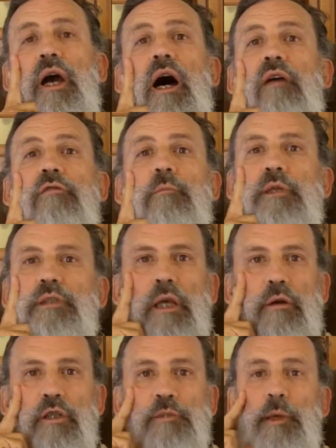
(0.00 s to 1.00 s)
often, but say
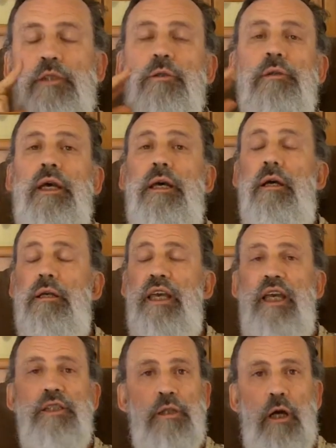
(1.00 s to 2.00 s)
on a special
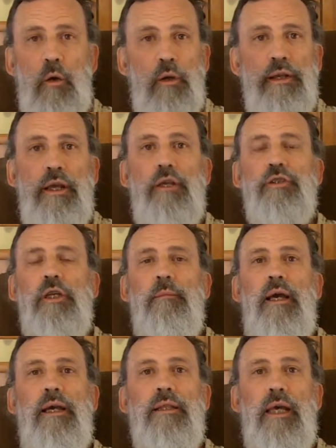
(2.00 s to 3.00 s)
occasion, a holiday or something
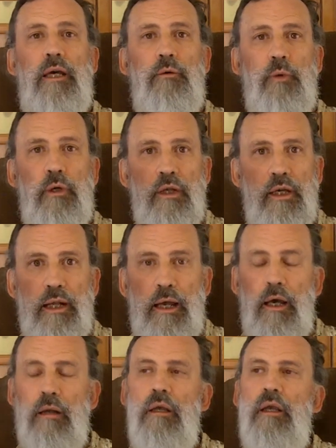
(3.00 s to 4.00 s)
like that, we'll eat
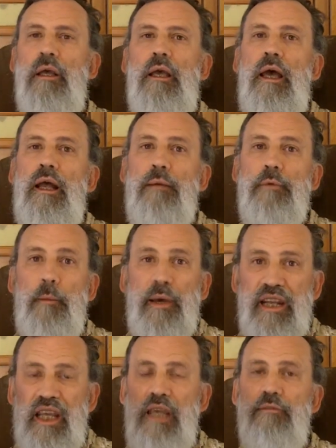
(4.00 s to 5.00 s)
out. And I'm talking
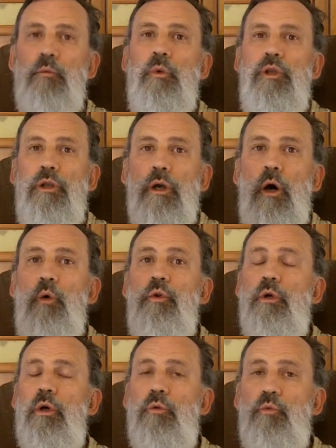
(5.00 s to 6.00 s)
about even when you go
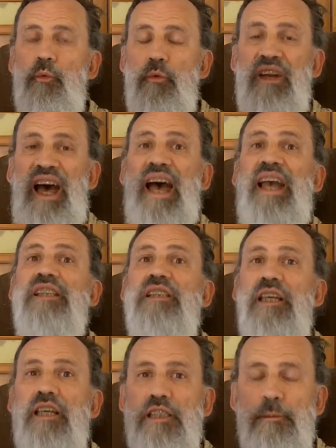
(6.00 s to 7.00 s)
to a nice,
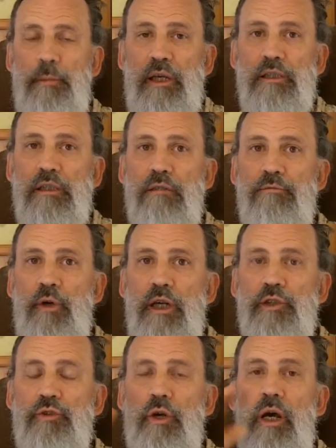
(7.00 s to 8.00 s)
expensive
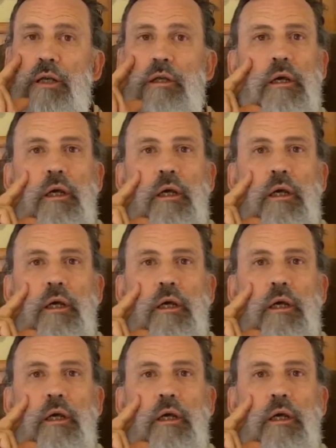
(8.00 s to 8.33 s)
restaurant,